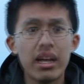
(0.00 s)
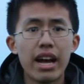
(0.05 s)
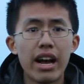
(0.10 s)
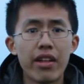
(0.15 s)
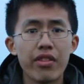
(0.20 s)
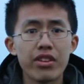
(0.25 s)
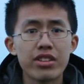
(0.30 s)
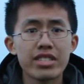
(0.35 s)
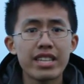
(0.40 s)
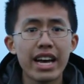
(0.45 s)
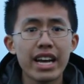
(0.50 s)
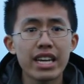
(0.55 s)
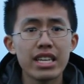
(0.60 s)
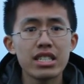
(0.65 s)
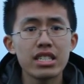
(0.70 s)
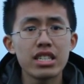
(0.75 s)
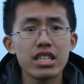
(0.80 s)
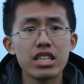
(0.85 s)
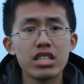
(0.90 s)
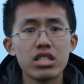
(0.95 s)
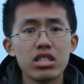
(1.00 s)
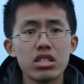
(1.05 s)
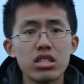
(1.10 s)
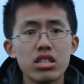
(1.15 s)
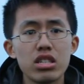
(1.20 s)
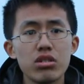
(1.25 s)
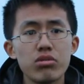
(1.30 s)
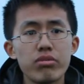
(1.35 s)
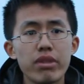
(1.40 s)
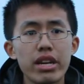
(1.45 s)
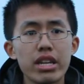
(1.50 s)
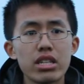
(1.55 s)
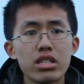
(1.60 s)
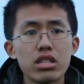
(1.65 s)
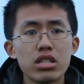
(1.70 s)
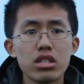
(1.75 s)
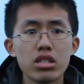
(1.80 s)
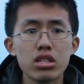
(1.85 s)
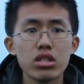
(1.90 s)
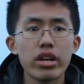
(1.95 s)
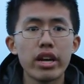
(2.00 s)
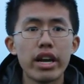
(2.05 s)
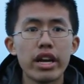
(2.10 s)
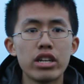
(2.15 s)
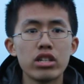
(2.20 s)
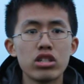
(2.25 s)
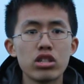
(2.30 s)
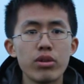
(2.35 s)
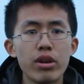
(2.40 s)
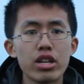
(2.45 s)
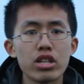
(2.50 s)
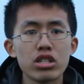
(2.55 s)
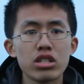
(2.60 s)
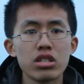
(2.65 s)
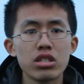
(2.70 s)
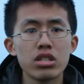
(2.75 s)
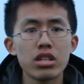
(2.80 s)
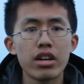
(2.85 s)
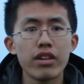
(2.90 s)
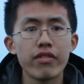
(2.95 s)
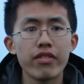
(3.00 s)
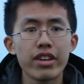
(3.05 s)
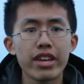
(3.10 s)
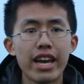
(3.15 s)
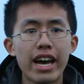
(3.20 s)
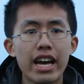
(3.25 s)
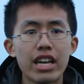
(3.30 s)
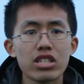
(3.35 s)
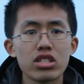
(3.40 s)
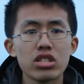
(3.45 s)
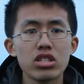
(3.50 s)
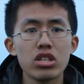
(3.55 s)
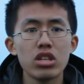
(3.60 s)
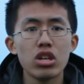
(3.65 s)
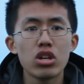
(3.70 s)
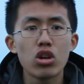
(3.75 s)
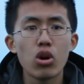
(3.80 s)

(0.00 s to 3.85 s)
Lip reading: and the second is the rate and duration of the gas